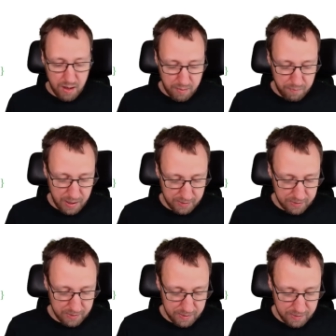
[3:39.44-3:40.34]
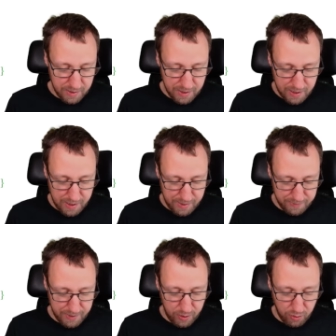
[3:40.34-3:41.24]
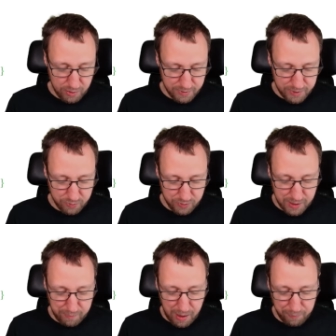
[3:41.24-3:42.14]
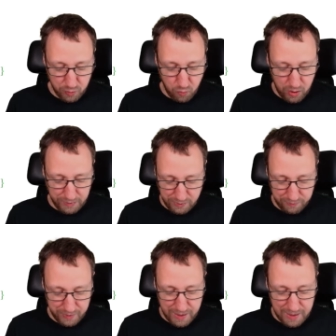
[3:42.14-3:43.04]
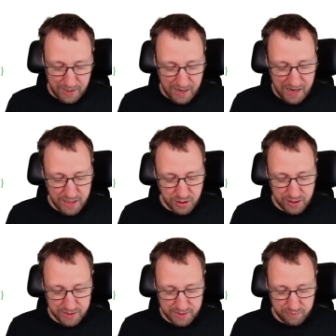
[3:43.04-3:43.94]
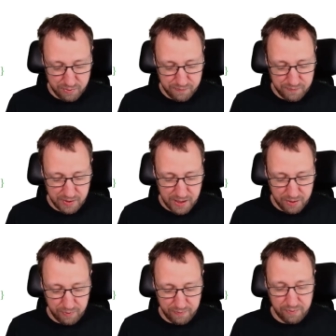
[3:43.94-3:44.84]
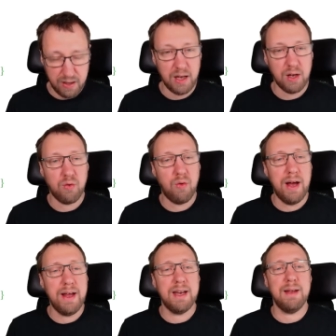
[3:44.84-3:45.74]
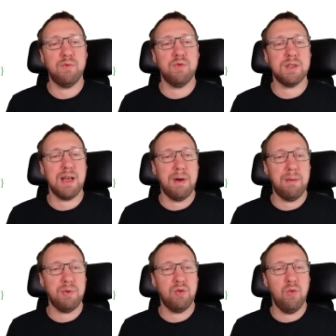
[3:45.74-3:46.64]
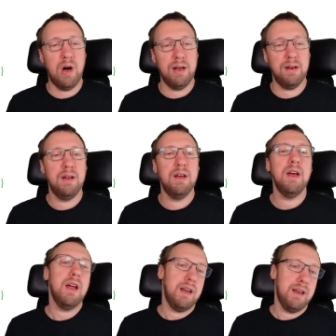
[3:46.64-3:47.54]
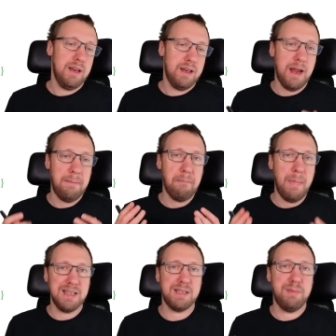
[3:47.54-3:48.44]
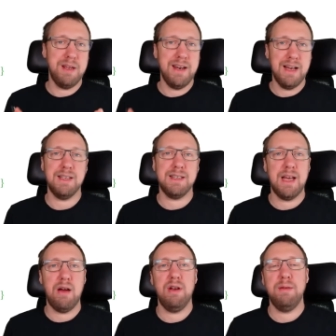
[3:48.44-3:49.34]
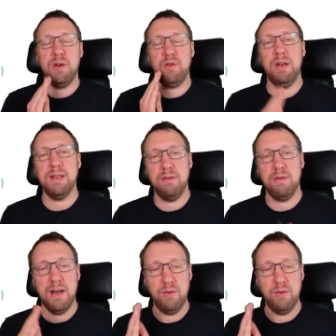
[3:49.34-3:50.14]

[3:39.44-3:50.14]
But they also need to sum up to 1. So if they are larger than 0, and we require them to sum up to 1, they must be necessarily between 0 and 1.